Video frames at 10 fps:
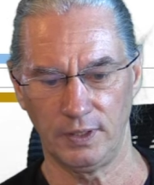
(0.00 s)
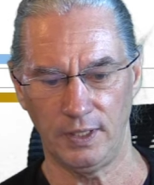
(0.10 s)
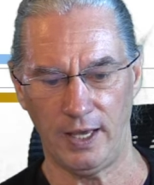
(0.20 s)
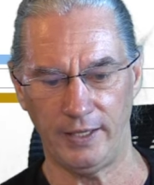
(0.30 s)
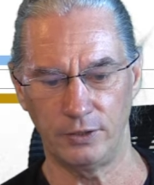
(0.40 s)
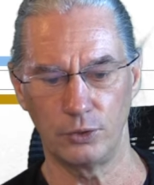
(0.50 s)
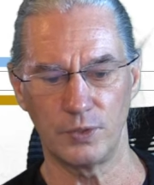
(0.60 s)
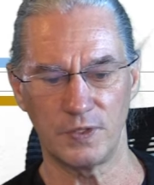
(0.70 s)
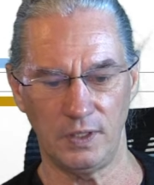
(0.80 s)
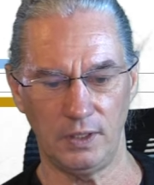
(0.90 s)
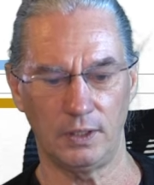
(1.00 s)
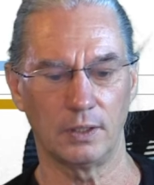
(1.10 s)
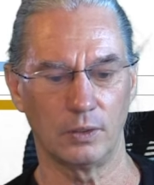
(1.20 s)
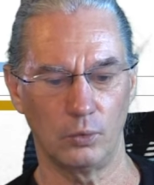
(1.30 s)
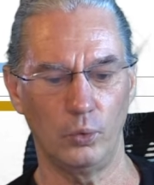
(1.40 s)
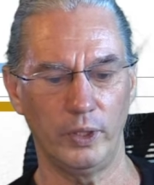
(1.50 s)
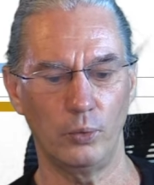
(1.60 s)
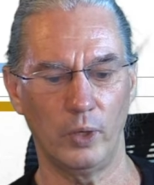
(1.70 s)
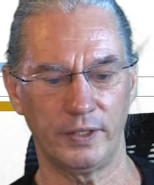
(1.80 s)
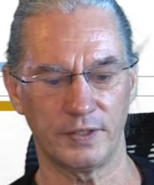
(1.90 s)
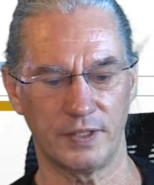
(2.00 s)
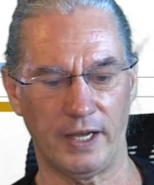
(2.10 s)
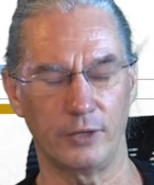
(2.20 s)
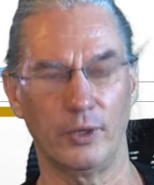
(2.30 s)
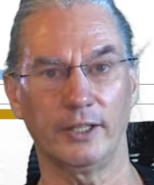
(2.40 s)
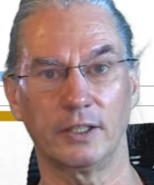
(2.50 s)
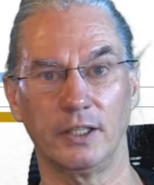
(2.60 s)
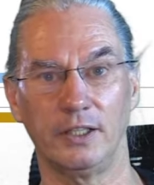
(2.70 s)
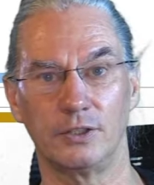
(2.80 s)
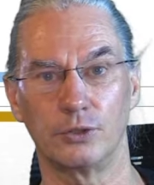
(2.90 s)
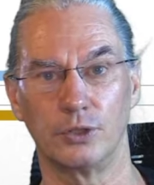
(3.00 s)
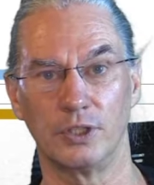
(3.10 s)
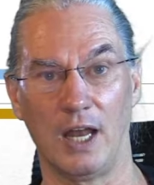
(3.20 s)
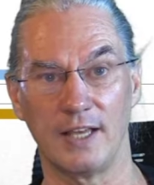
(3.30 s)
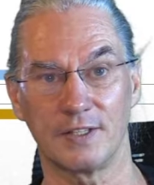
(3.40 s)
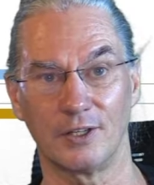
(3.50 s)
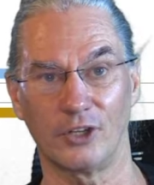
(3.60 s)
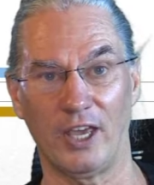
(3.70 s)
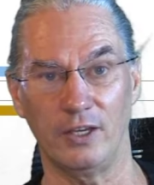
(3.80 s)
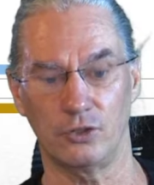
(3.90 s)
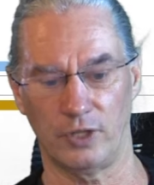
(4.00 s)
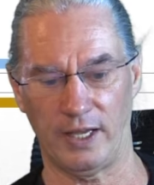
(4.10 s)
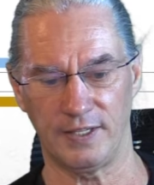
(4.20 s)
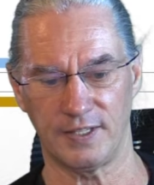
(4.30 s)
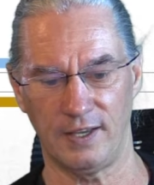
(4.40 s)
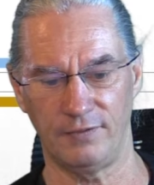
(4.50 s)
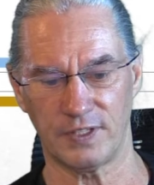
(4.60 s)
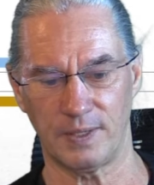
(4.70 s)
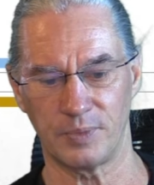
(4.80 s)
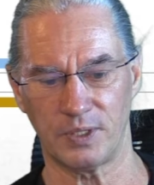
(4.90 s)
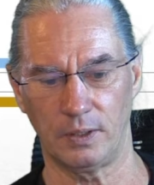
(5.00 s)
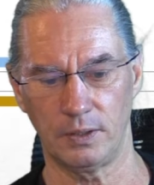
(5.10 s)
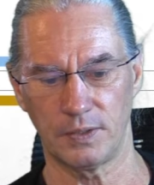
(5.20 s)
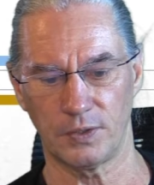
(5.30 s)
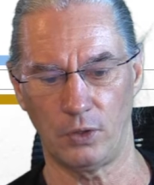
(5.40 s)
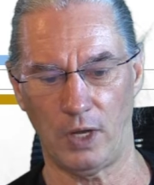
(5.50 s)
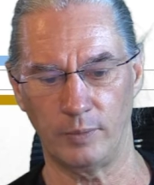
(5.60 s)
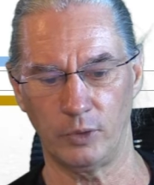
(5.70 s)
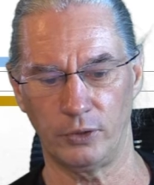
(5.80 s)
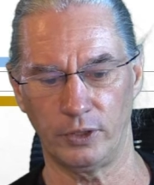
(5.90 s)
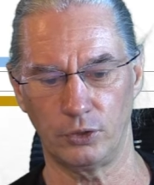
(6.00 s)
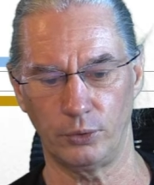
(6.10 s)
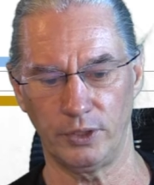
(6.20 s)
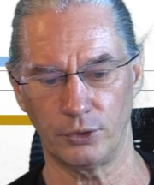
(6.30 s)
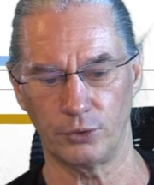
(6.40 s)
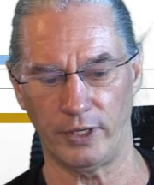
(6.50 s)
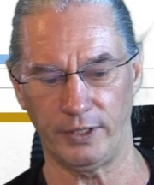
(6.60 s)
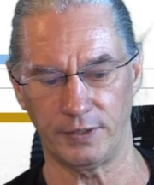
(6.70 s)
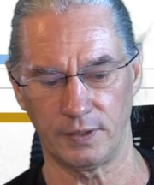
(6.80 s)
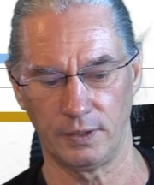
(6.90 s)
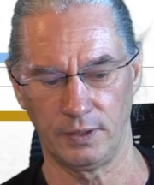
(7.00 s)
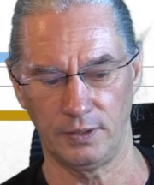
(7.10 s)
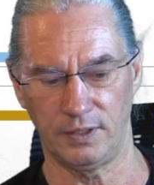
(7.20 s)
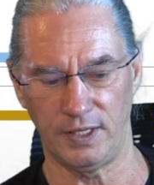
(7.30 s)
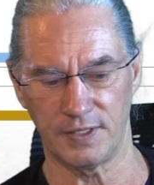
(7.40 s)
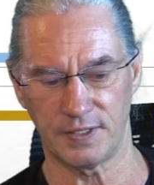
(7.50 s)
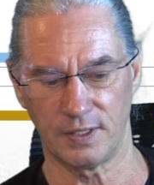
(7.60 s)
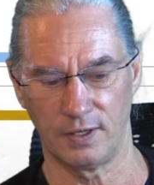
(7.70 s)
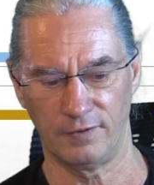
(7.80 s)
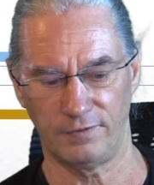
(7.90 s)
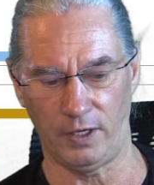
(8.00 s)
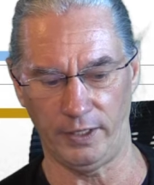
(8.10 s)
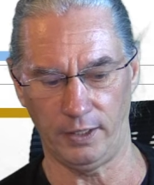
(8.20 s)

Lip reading: and you see we went directly to the last location. I saved something, so I'm going to integrate this file.